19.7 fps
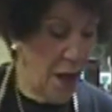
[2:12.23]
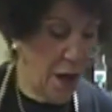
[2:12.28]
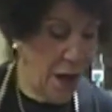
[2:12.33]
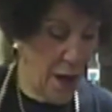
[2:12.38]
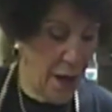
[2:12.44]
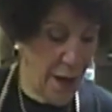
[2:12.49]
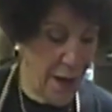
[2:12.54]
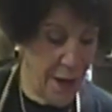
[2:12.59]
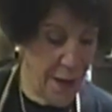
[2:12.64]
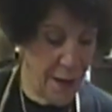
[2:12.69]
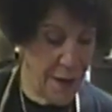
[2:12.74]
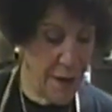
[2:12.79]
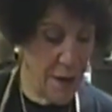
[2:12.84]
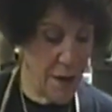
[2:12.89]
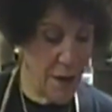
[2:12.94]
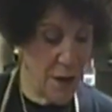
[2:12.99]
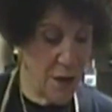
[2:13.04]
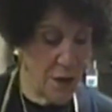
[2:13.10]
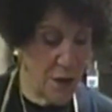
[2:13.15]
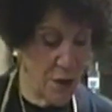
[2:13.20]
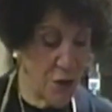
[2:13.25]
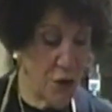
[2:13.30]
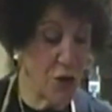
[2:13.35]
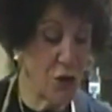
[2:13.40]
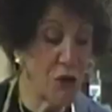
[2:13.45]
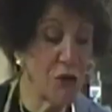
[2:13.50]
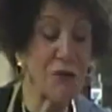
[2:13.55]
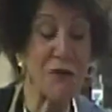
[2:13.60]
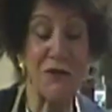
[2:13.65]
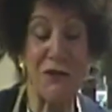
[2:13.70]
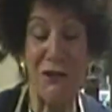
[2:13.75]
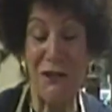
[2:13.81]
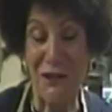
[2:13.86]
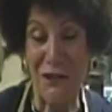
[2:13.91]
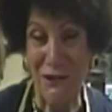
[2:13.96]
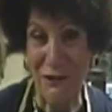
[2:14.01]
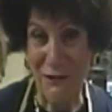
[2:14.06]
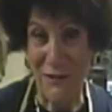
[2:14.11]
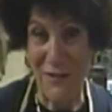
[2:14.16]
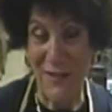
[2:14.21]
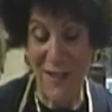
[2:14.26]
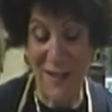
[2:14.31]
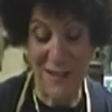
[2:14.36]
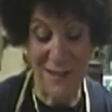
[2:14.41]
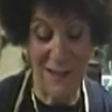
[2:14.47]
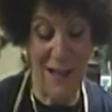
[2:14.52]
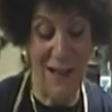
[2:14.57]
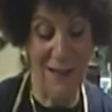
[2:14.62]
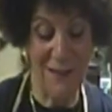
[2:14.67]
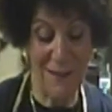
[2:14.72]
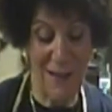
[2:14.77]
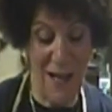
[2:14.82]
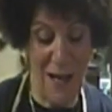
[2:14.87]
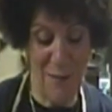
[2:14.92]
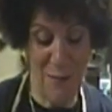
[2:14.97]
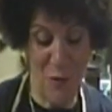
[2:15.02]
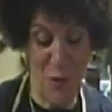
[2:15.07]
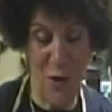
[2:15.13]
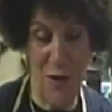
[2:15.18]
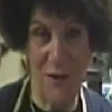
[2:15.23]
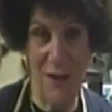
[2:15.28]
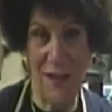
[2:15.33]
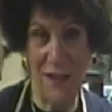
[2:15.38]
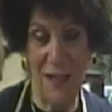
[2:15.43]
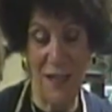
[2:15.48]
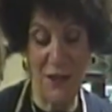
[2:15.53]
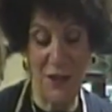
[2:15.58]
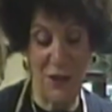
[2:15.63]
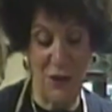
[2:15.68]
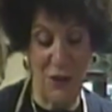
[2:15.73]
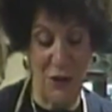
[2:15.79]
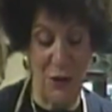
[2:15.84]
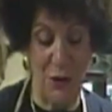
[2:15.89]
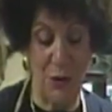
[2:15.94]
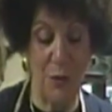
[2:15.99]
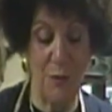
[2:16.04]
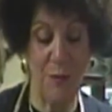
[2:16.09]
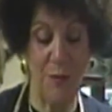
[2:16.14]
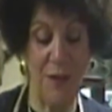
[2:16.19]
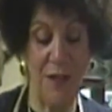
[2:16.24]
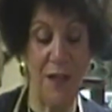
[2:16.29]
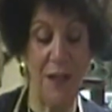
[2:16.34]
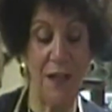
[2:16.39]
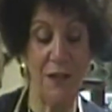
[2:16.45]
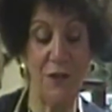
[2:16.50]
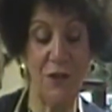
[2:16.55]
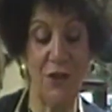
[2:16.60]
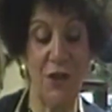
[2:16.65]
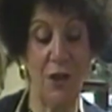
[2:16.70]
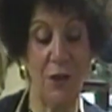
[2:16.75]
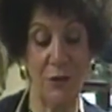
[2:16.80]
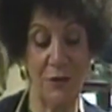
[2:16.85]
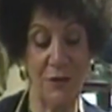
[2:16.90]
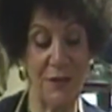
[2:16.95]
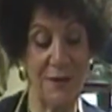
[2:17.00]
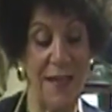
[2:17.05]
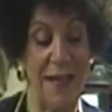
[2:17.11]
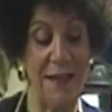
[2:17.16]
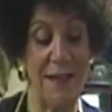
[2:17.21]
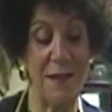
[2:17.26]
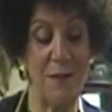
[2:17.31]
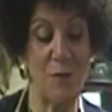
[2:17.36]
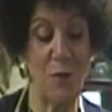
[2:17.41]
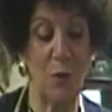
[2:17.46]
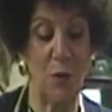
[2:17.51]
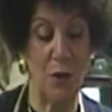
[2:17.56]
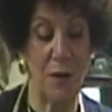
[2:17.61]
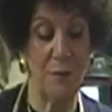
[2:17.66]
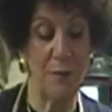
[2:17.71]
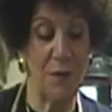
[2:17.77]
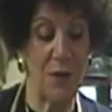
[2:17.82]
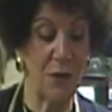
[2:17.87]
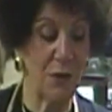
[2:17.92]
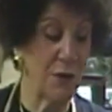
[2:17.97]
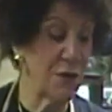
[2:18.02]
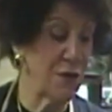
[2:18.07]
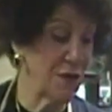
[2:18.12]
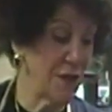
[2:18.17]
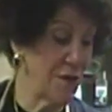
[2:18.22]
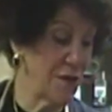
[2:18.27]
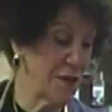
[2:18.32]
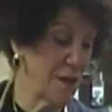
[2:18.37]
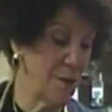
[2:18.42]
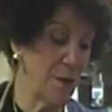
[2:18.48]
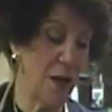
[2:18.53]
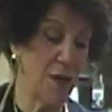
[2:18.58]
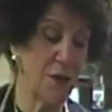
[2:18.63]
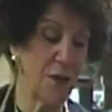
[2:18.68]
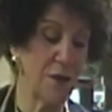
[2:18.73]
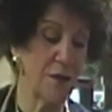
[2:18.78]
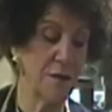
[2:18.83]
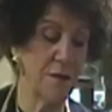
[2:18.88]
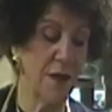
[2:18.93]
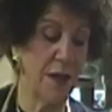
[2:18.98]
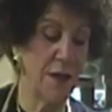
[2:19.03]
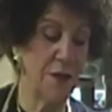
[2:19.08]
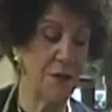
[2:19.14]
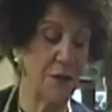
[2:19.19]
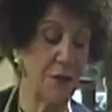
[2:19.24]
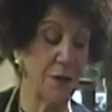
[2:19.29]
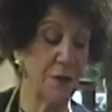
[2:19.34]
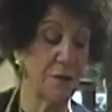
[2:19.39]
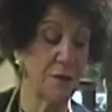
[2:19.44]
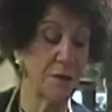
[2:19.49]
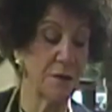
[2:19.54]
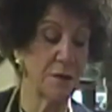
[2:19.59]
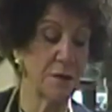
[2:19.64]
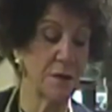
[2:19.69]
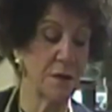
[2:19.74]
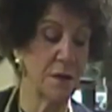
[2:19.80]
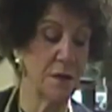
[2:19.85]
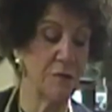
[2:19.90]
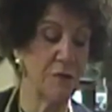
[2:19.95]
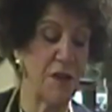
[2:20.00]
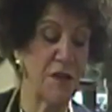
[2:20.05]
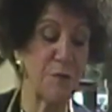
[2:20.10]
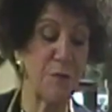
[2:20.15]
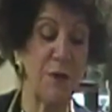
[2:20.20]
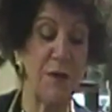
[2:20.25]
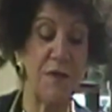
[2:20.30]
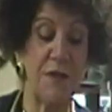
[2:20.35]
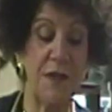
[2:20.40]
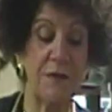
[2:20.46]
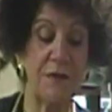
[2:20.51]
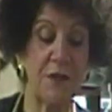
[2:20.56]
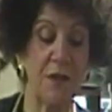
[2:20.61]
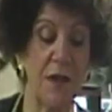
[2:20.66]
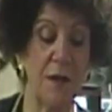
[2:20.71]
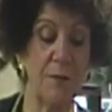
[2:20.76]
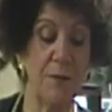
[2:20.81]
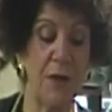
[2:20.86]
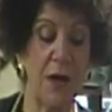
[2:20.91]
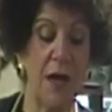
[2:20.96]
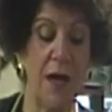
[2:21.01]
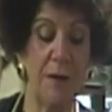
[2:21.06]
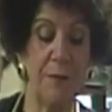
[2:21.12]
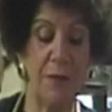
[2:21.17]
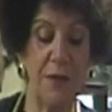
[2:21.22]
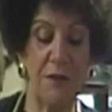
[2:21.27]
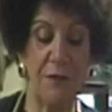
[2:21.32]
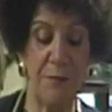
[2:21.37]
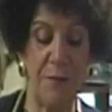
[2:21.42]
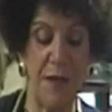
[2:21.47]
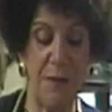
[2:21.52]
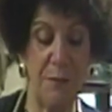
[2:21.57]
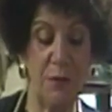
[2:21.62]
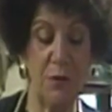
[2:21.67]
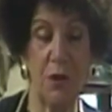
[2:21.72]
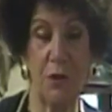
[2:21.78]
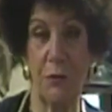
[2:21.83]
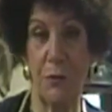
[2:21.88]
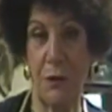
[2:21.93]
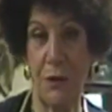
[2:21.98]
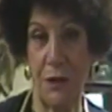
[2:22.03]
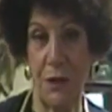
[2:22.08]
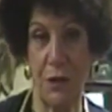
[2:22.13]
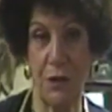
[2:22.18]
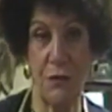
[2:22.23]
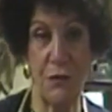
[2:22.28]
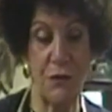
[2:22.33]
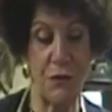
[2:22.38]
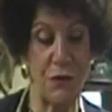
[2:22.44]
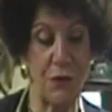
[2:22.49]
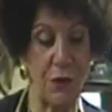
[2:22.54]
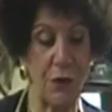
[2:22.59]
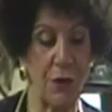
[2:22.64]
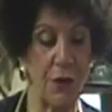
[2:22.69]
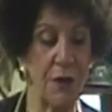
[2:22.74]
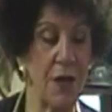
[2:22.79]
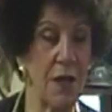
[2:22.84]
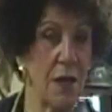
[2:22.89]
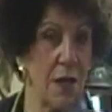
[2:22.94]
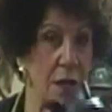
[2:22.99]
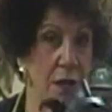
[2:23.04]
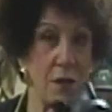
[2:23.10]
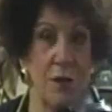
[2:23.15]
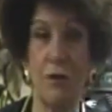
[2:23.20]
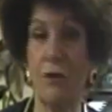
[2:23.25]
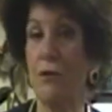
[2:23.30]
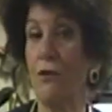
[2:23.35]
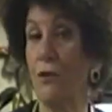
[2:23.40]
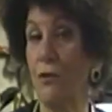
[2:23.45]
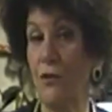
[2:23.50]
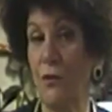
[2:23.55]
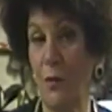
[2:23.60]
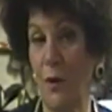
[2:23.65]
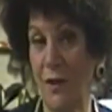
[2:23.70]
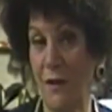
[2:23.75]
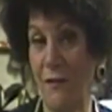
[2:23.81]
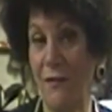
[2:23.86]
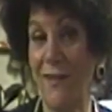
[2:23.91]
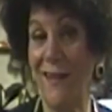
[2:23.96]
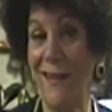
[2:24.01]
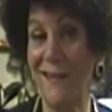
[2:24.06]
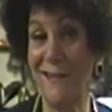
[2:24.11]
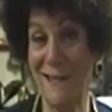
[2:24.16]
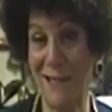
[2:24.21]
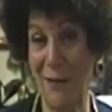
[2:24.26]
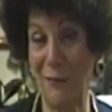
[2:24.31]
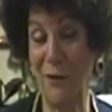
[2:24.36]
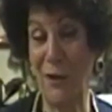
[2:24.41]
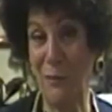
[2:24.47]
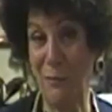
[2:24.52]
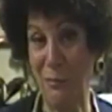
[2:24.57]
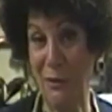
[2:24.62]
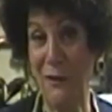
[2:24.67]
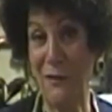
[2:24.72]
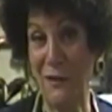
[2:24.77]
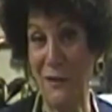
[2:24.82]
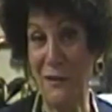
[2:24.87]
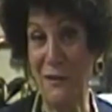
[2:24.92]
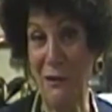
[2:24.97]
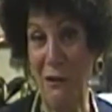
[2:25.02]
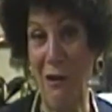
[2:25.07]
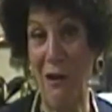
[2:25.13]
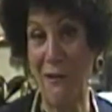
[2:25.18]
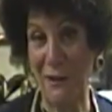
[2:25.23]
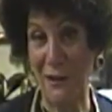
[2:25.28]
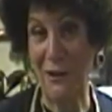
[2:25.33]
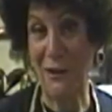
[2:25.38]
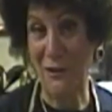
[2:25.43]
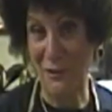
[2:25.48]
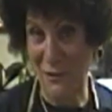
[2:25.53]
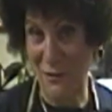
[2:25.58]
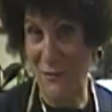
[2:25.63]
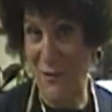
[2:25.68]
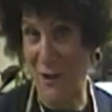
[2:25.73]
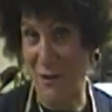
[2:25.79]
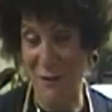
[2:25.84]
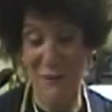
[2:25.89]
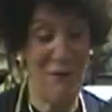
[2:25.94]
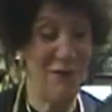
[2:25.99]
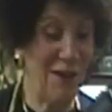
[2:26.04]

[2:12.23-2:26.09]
I used to use this a lot more than I do, but I don't anymore because of some other nicer respirators that have come by. But if people are really concerned, you use one of these, and I'm going to put this on, and it looks very